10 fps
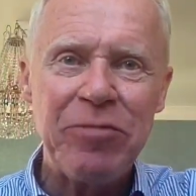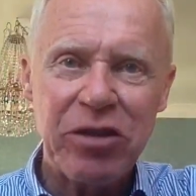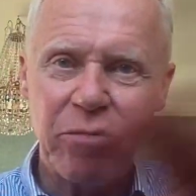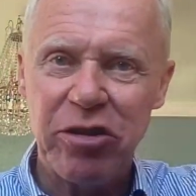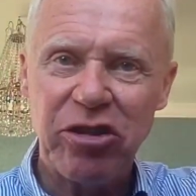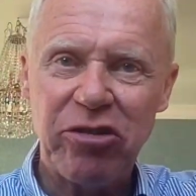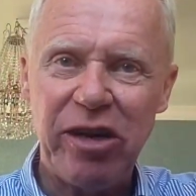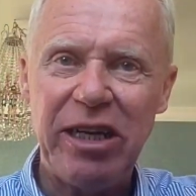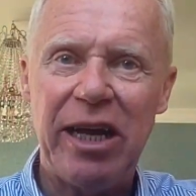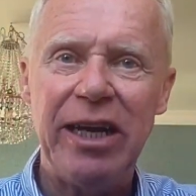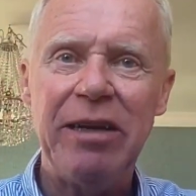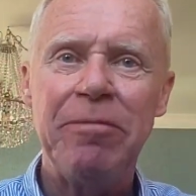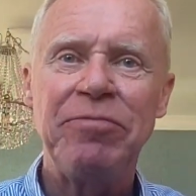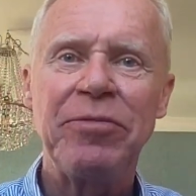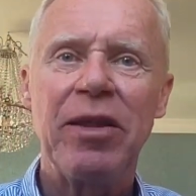So the straight
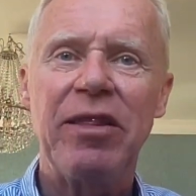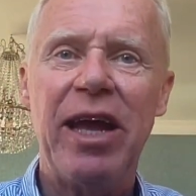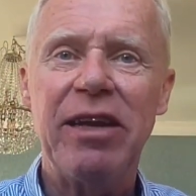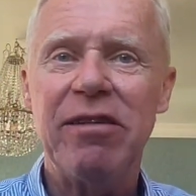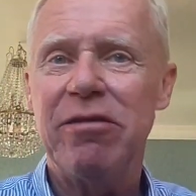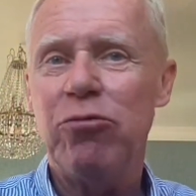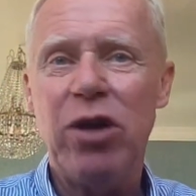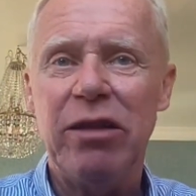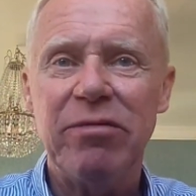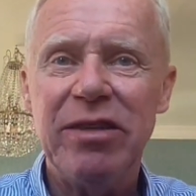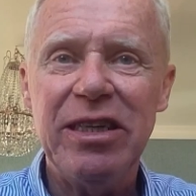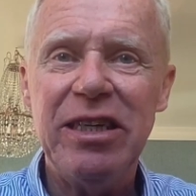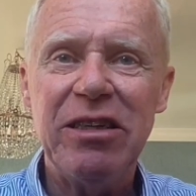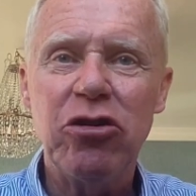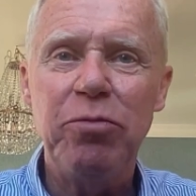line, then, well,
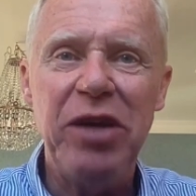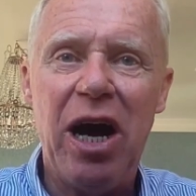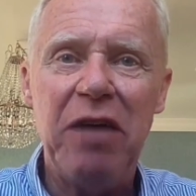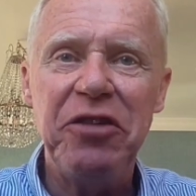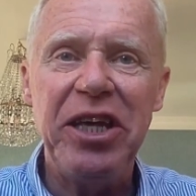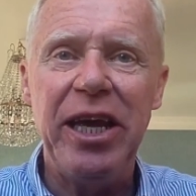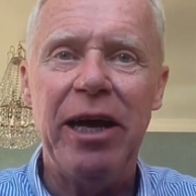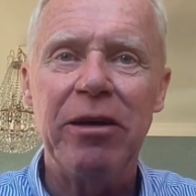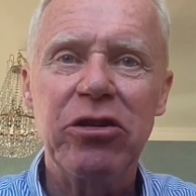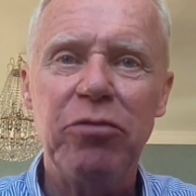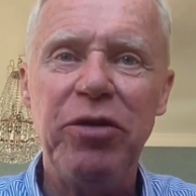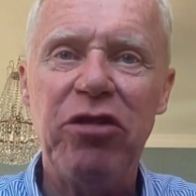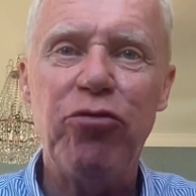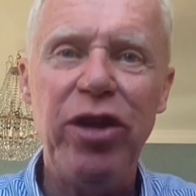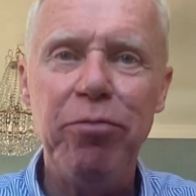it could be half a year, it could be
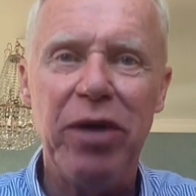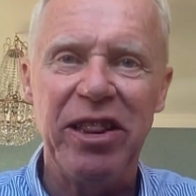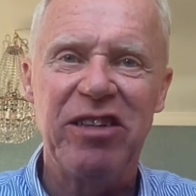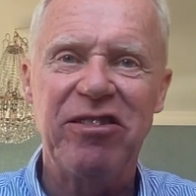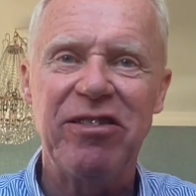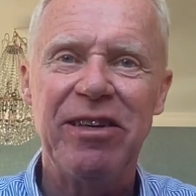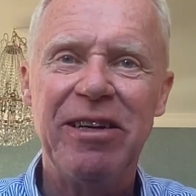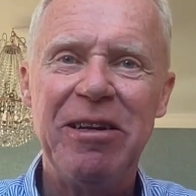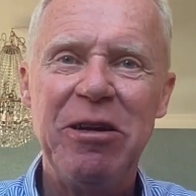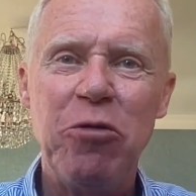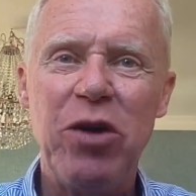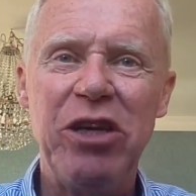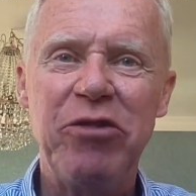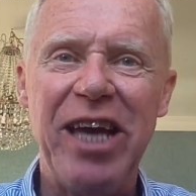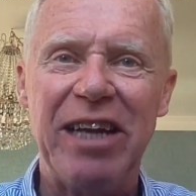3 months where
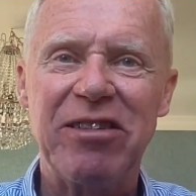you get.